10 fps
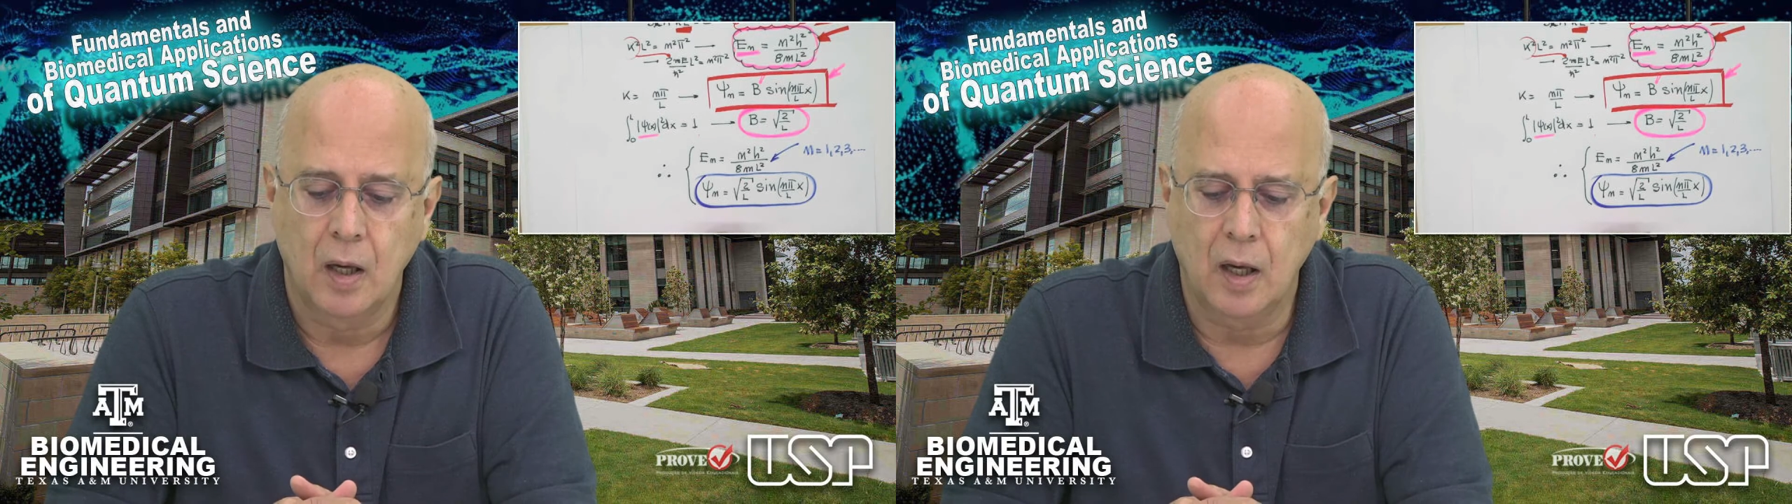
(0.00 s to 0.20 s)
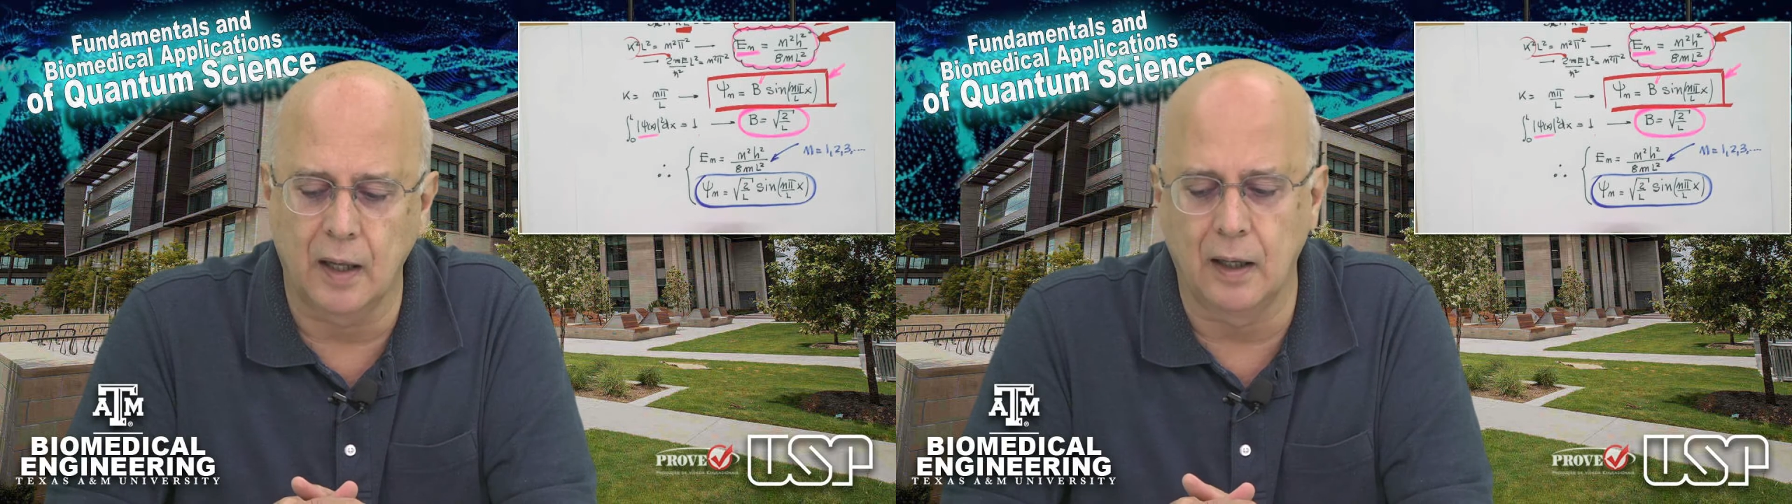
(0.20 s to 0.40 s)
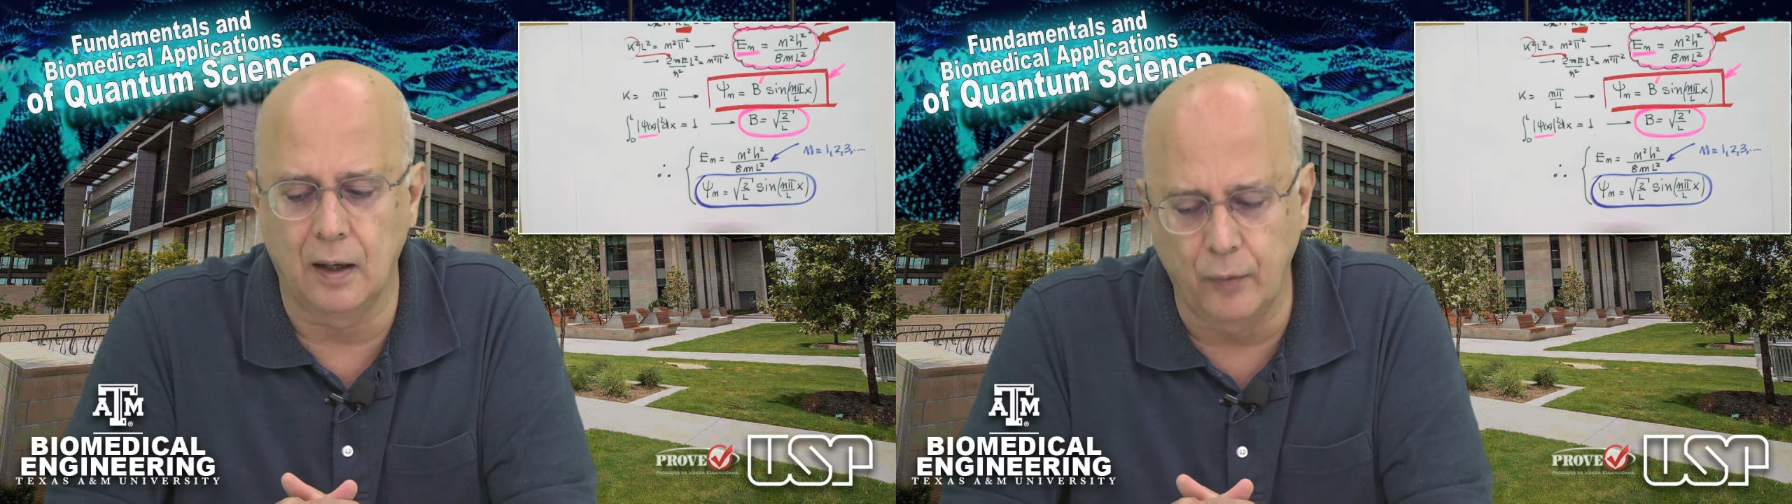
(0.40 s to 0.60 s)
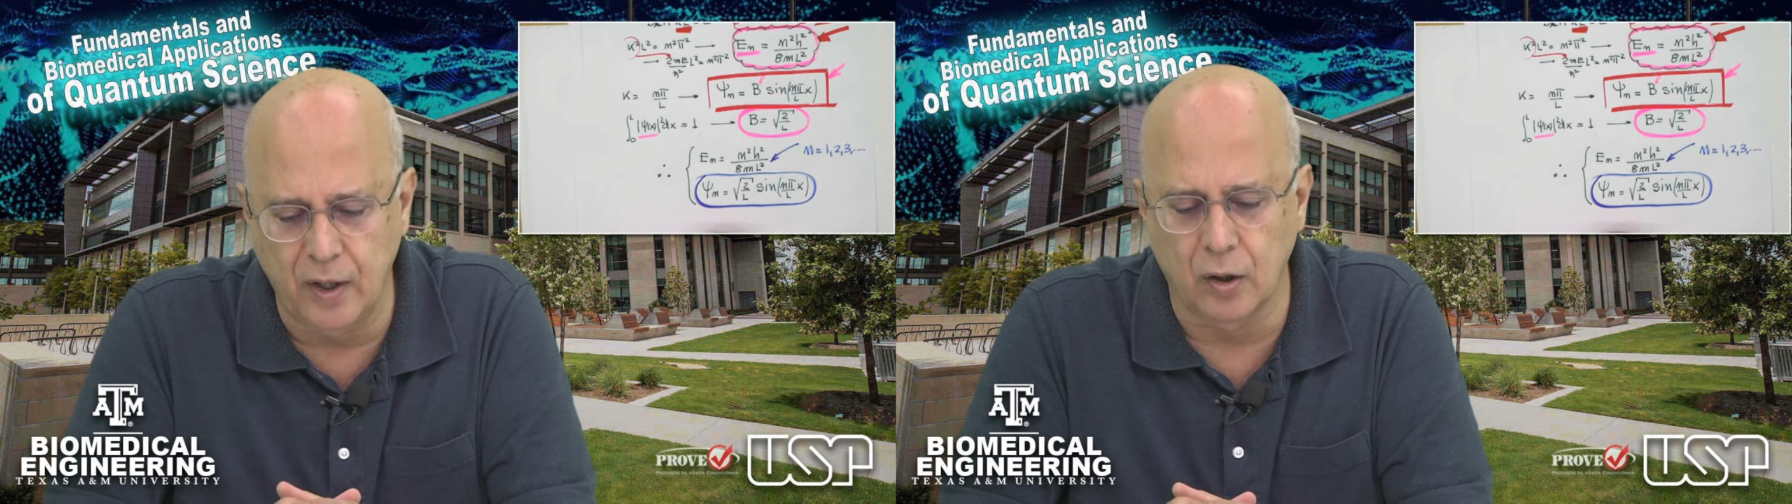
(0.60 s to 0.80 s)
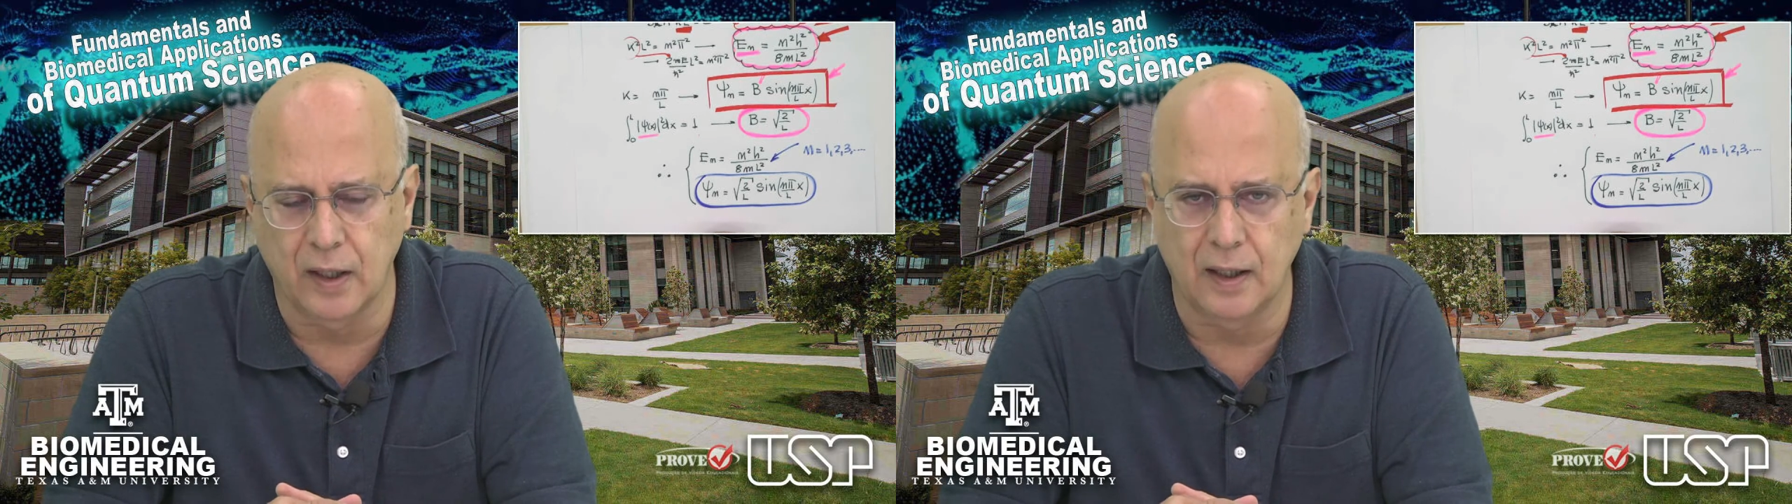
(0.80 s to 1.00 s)
And
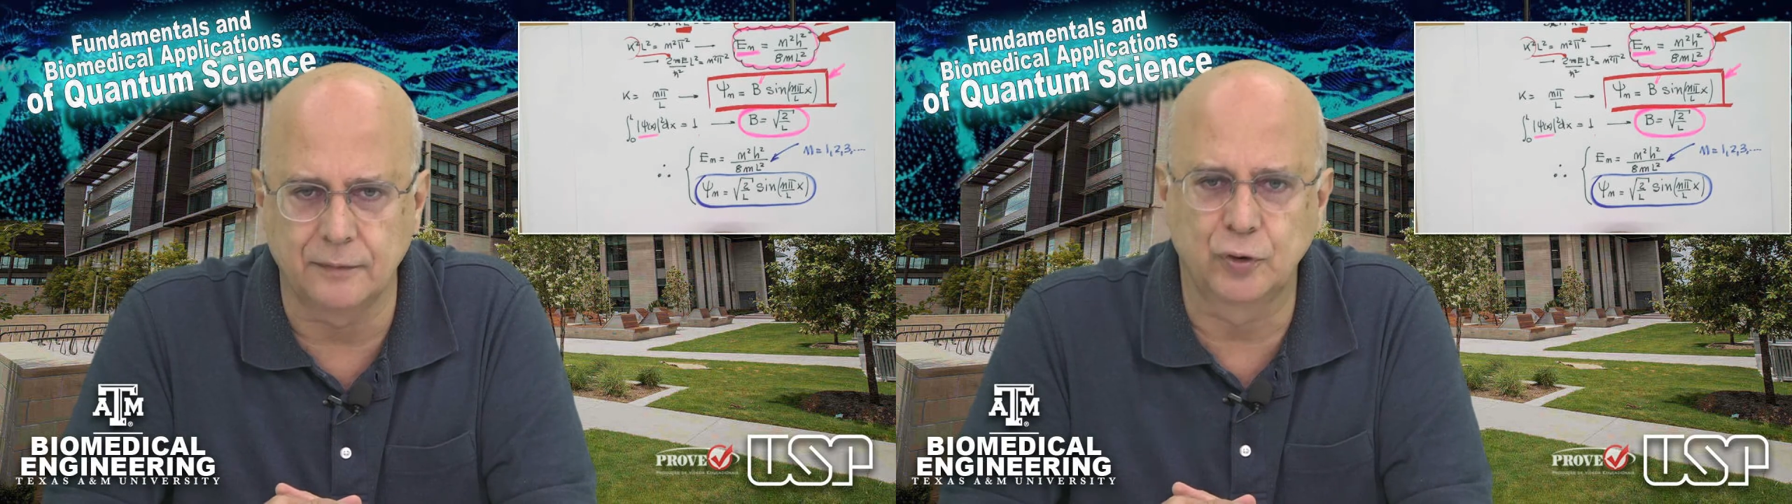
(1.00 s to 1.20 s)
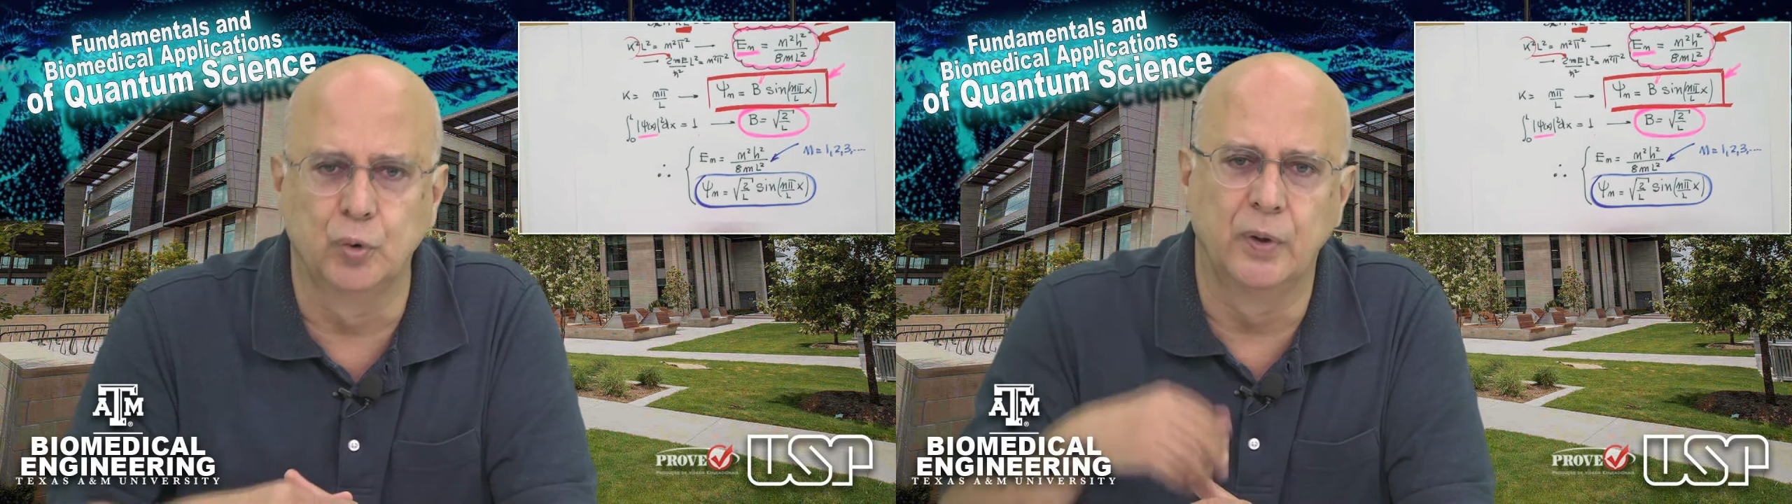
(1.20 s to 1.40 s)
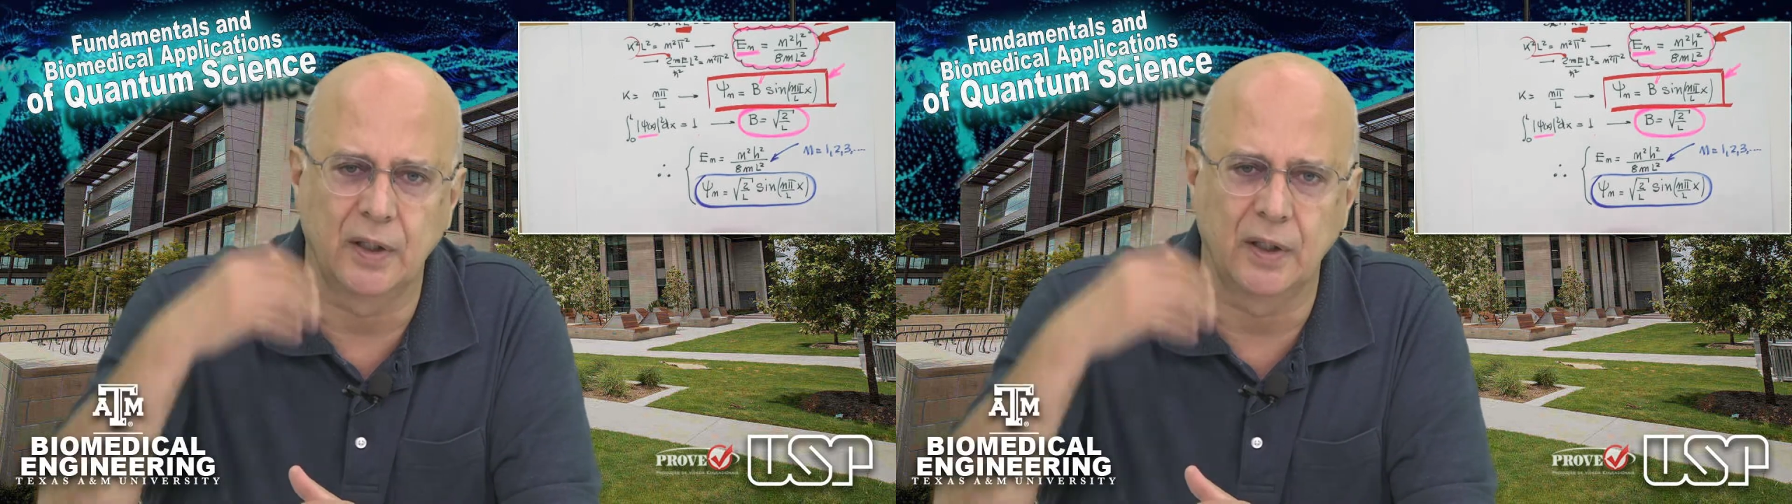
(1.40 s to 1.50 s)
we're gonna do